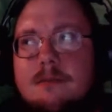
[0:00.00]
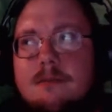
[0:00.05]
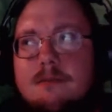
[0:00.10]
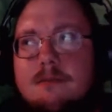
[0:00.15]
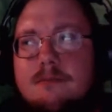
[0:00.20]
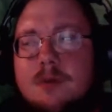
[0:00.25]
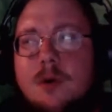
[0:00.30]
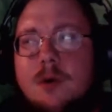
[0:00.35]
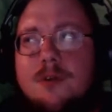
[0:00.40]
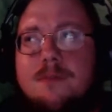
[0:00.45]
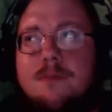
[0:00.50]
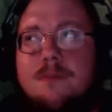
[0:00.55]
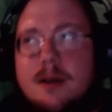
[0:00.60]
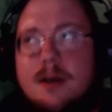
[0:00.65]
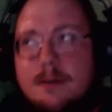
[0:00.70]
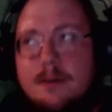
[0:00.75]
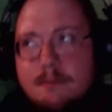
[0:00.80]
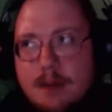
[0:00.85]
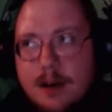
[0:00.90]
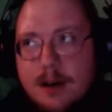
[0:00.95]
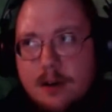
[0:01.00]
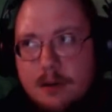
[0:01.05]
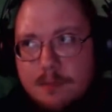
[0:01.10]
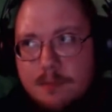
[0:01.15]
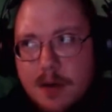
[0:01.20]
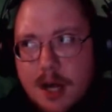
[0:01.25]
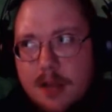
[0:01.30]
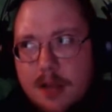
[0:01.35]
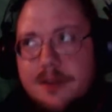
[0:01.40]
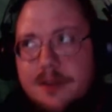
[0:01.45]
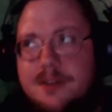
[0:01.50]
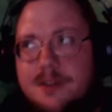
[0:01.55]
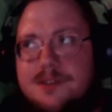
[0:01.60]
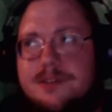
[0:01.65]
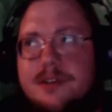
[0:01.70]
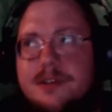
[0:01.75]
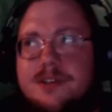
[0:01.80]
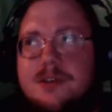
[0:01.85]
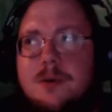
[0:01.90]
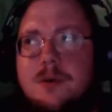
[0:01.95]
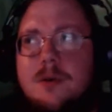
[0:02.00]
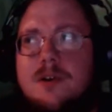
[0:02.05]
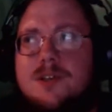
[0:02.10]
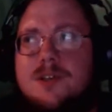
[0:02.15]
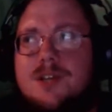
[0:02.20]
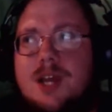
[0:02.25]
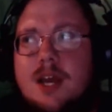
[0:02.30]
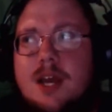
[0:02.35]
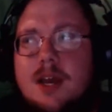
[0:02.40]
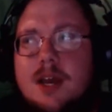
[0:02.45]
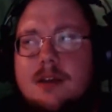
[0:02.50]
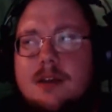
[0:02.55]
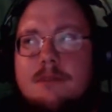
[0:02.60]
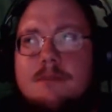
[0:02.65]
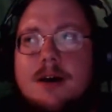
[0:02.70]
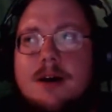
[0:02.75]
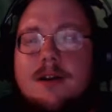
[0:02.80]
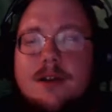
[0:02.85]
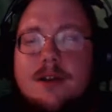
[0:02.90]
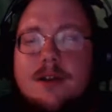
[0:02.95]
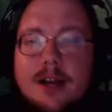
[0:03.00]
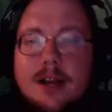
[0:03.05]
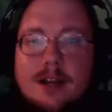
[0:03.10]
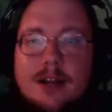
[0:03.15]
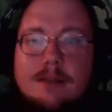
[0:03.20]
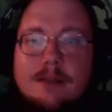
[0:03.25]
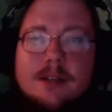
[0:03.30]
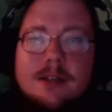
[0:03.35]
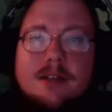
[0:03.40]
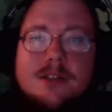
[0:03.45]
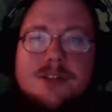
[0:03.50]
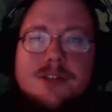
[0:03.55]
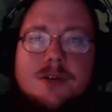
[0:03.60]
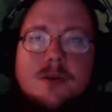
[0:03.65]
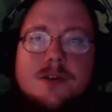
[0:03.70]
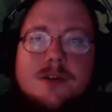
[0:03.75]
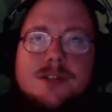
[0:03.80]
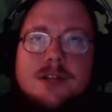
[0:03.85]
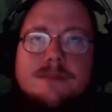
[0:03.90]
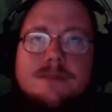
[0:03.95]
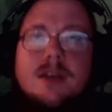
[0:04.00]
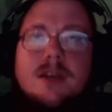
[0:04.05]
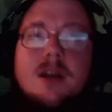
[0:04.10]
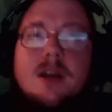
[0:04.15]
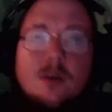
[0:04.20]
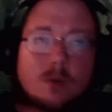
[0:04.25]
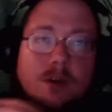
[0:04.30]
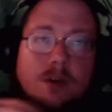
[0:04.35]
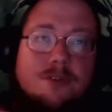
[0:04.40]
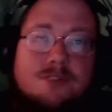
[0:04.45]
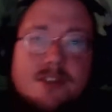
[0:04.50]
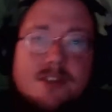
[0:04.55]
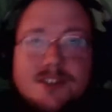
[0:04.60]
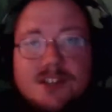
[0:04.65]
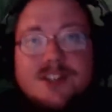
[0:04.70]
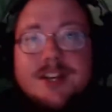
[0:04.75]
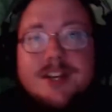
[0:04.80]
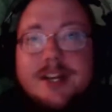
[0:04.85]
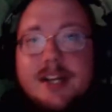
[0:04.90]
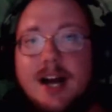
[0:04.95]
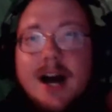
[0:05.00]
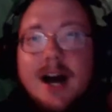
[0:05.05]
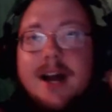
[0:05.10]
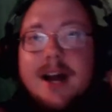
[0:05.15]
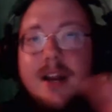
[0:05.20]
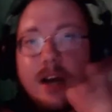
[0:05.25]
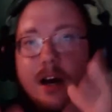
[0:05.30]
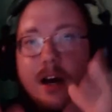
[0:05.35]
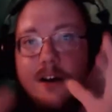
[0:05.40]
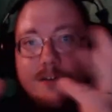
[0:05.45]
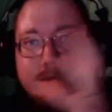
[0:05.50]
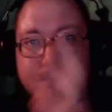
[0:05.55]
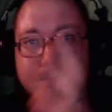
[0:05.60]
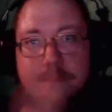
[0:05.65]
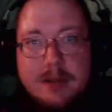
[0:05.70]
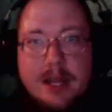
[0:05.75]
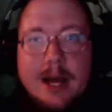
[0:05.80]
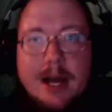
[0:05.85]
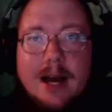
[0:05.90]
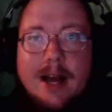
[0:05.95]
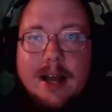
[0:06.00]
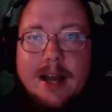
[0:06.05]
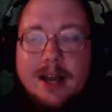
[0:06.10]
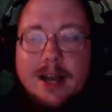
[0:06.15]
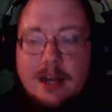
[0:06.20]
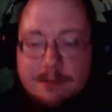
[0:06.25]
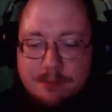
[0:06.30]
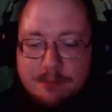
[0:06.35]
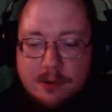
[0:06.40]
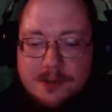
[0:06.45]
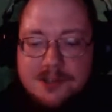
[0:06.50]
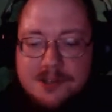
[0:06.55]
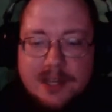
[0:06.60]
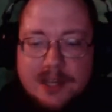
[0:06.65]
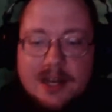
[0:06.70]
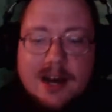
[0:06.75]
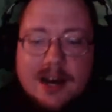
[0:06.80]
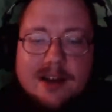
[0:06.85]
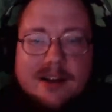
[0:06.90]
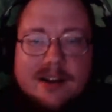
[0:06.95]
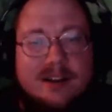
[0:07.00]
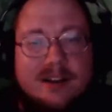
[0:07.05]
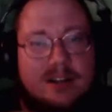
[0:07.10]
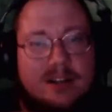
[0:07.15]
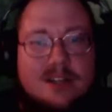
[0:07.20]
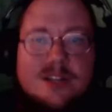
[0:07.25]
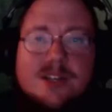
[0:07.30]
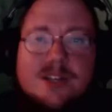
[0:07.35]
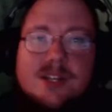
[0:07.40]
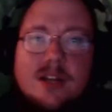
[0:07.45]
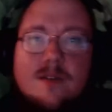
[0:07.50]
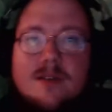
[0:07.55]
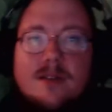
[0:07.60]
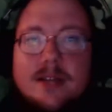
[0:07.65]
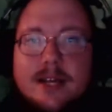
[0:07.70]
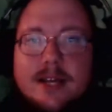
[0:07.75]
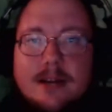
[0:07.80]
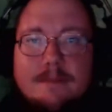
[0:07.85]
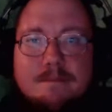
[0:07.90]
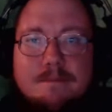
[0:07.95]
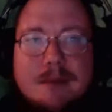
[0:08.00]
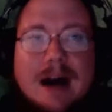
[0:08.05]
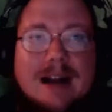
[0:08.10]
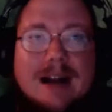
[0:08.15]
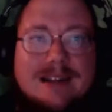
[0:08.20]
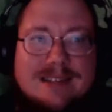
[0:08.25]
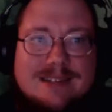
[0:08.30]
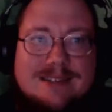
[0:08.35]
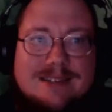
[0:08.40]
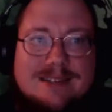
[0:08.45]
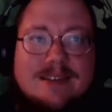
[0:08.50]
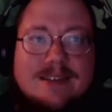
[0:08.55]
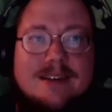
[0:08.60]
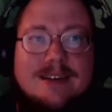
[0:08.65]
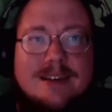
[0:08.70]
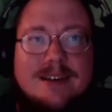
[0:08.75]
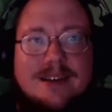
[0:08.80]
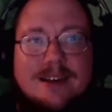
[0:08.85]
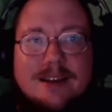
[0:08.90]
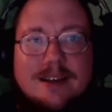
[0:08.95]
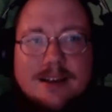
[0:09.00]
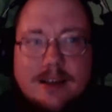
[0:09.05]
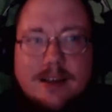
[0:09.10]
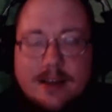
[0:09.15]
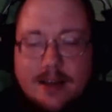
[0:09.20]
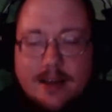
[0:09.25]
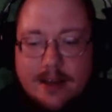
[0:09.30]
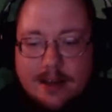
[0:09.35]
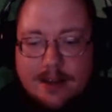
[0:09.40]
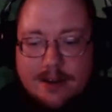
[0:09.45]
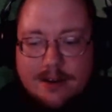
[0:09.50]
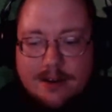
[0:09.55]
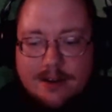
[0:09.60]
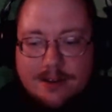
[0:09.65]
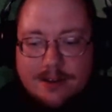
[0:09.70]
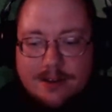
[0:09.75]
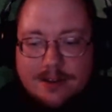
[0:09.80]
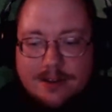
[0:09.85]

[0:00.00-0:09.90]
both modern polytheist discourse and in modern academic discourse of, well, this is a god of blah, and it puts a god unnecessarily in a box. And